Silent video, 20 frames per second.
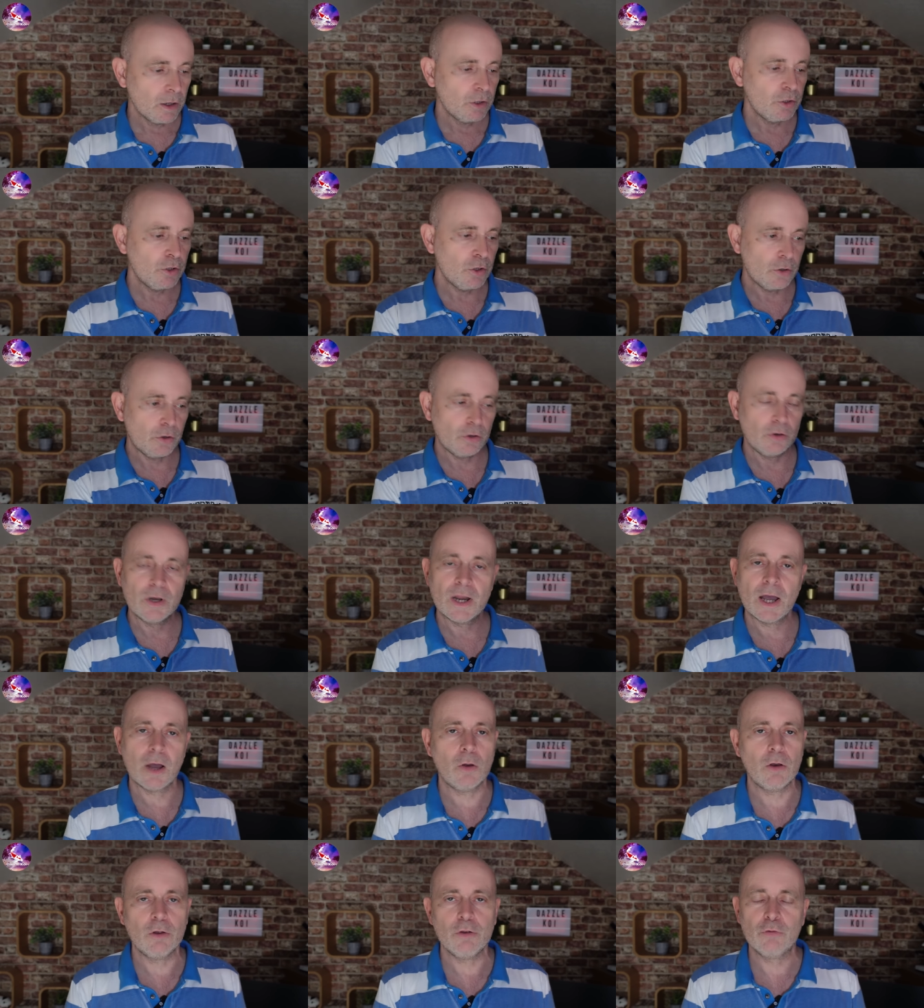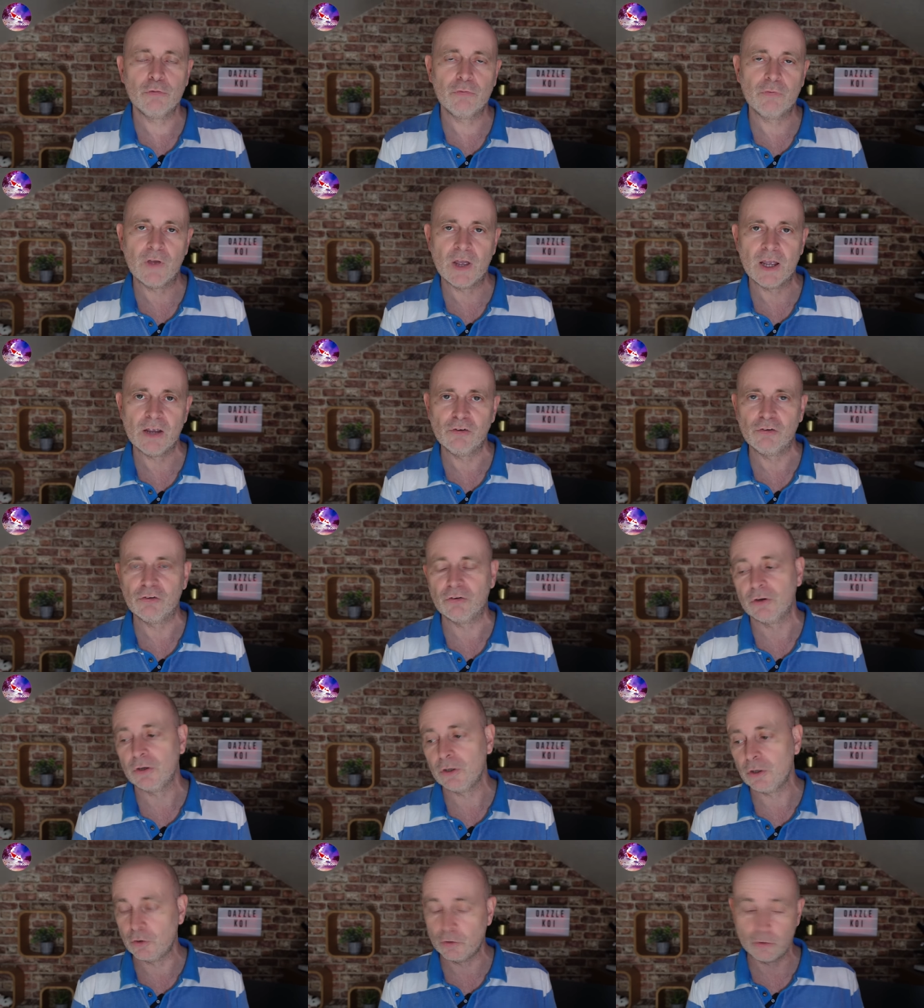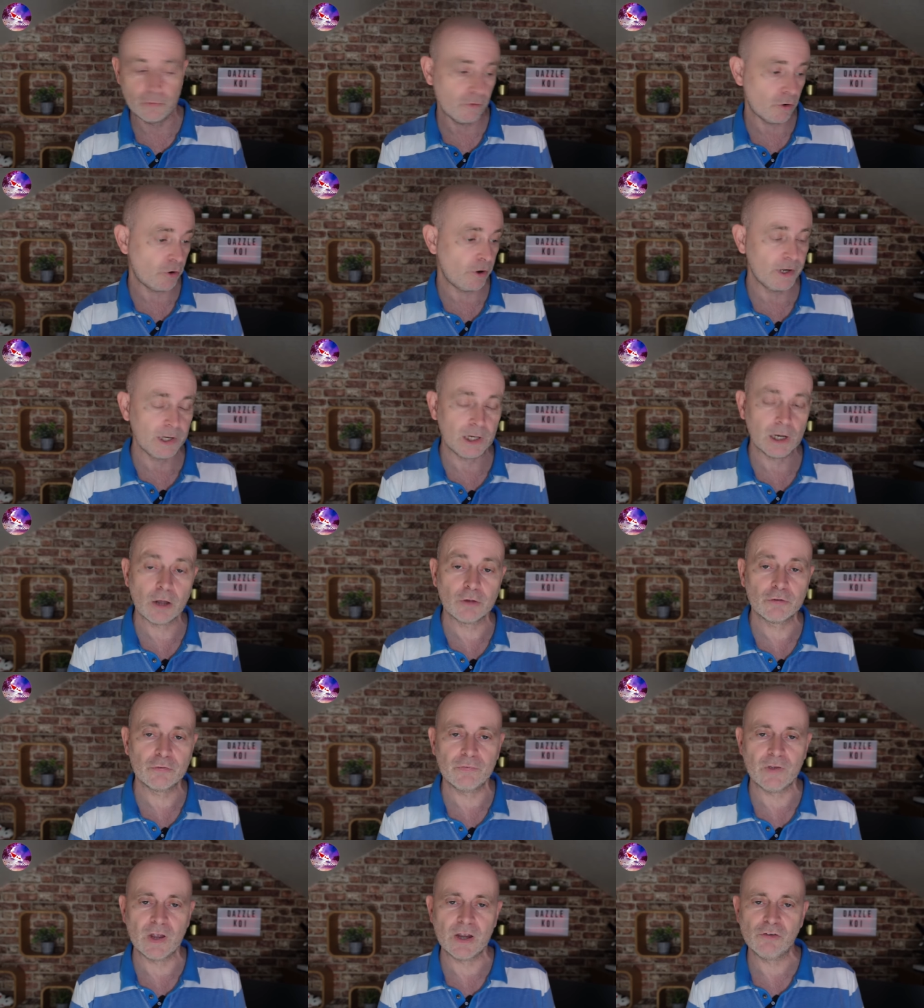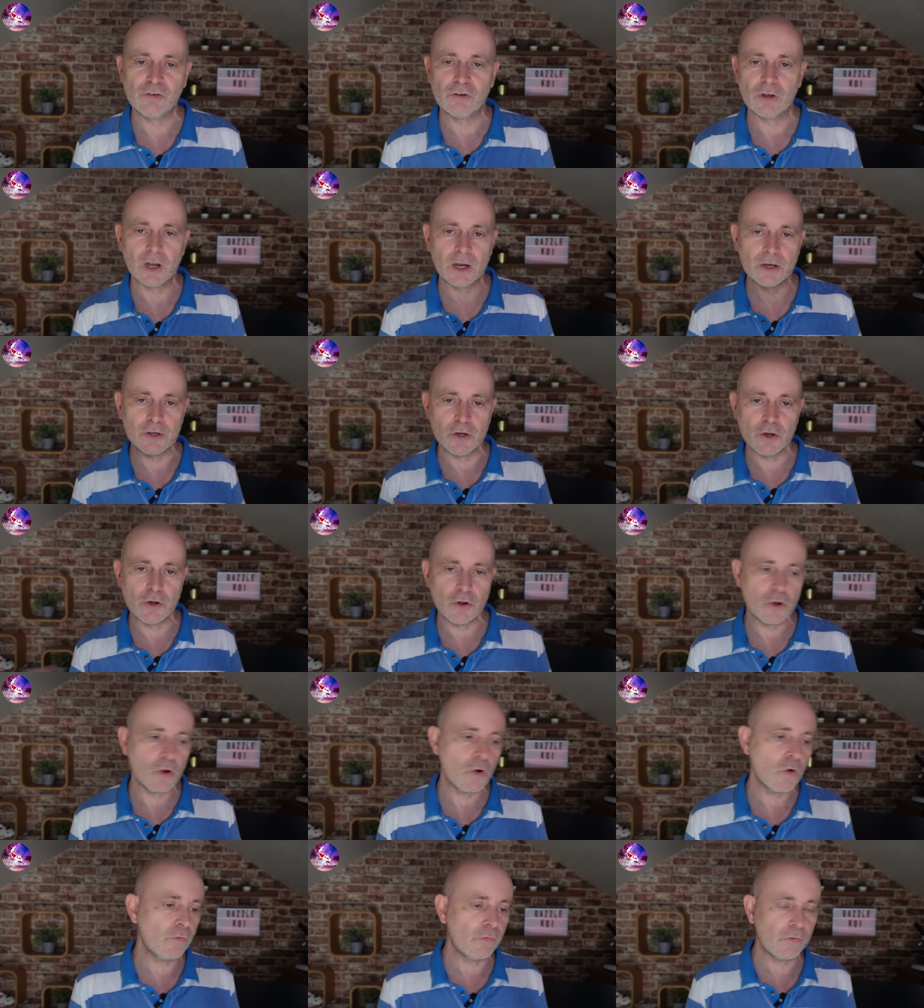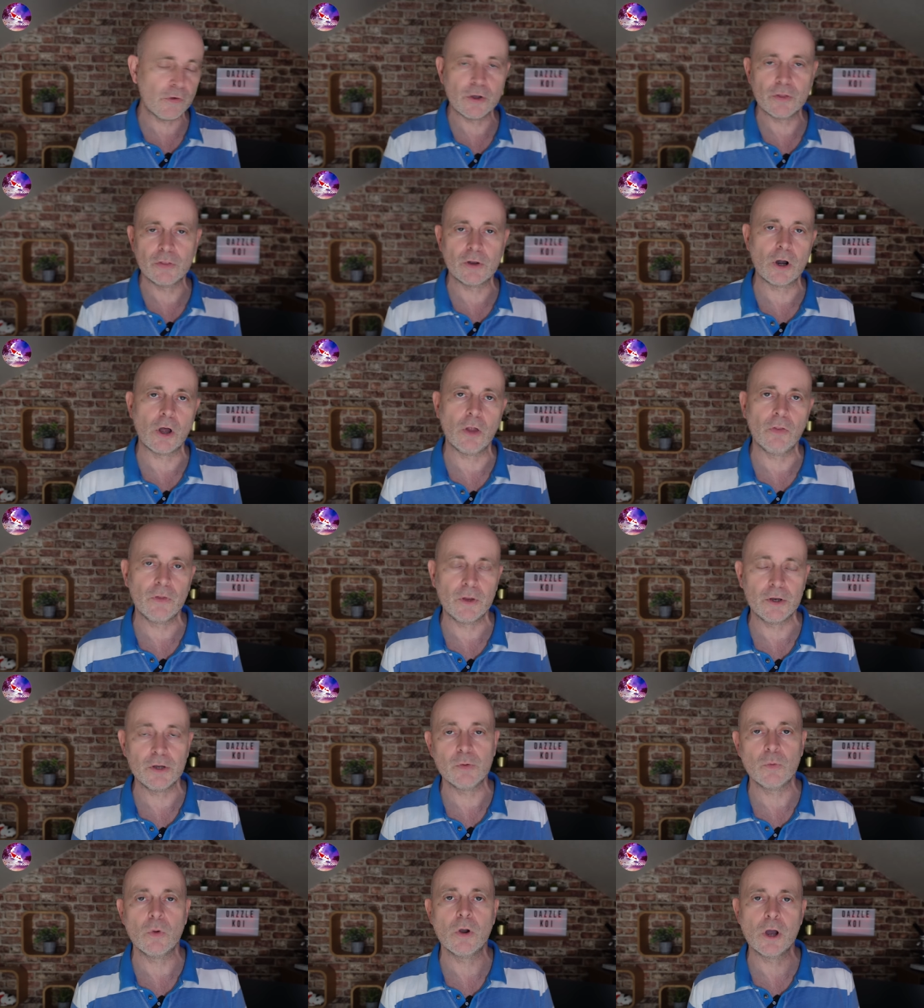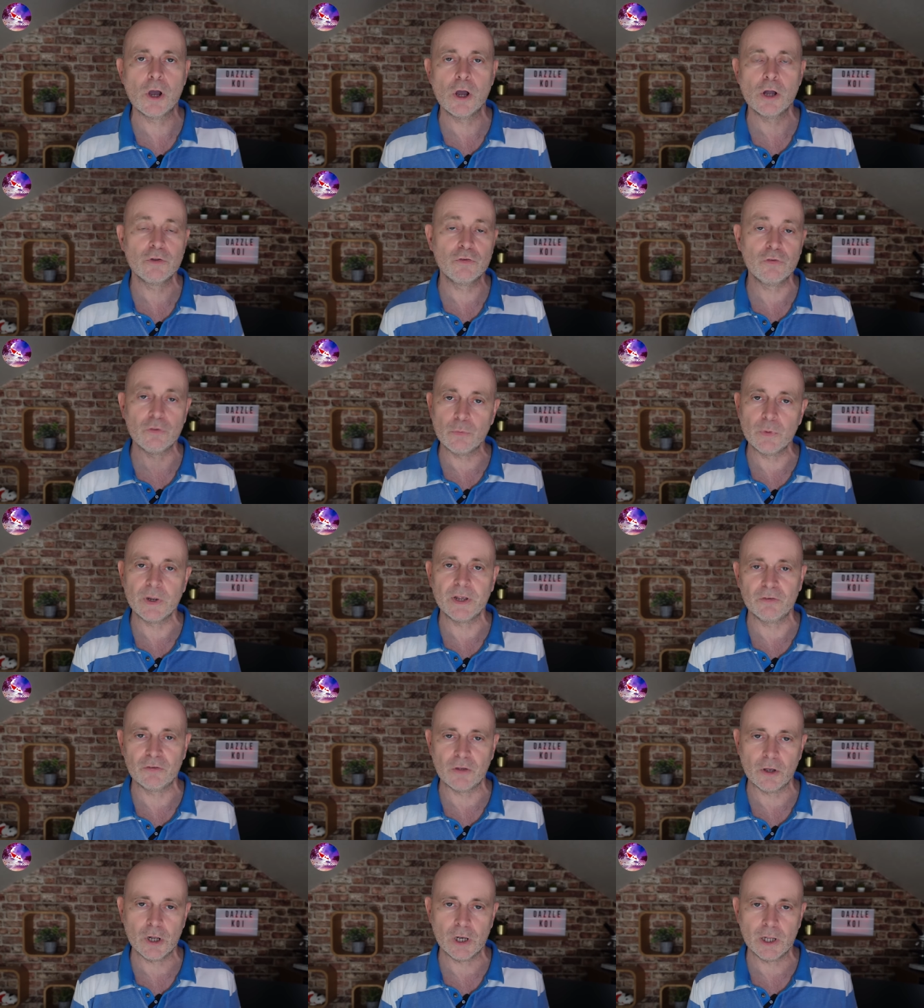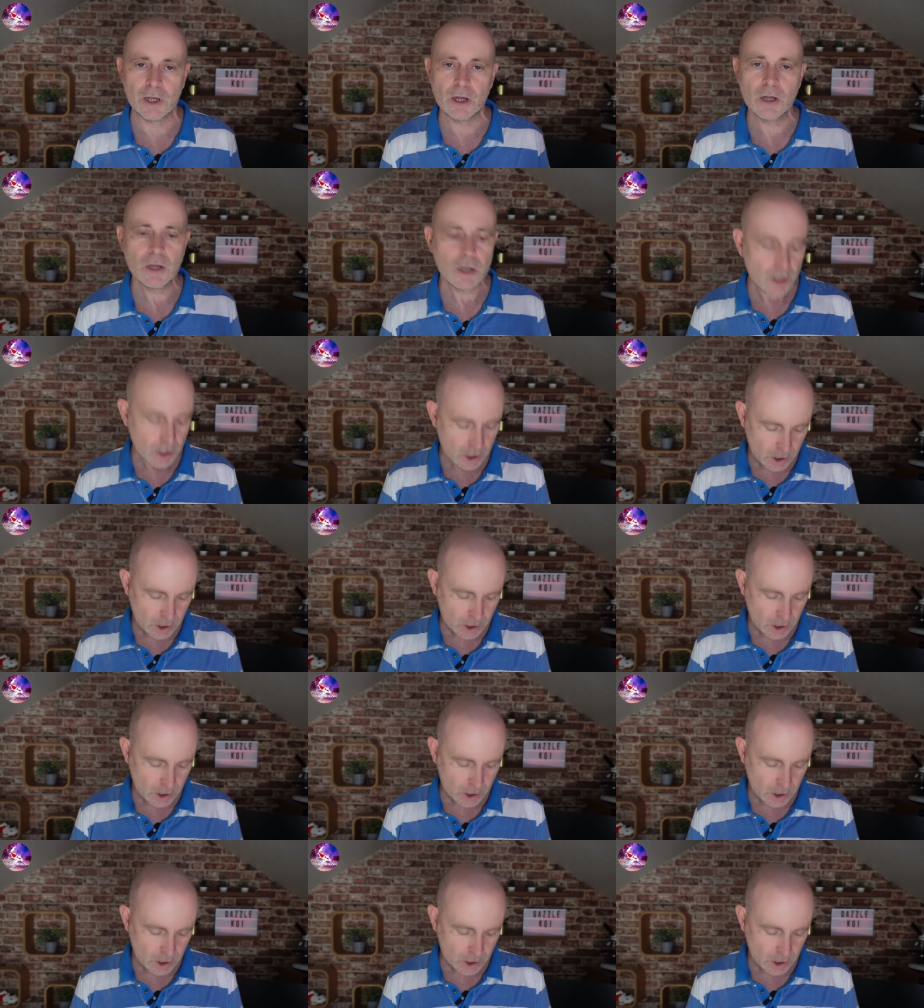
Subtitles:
you could now lose fish, you could have already lost fish, and you're no further on than you were 2 weeks earlier.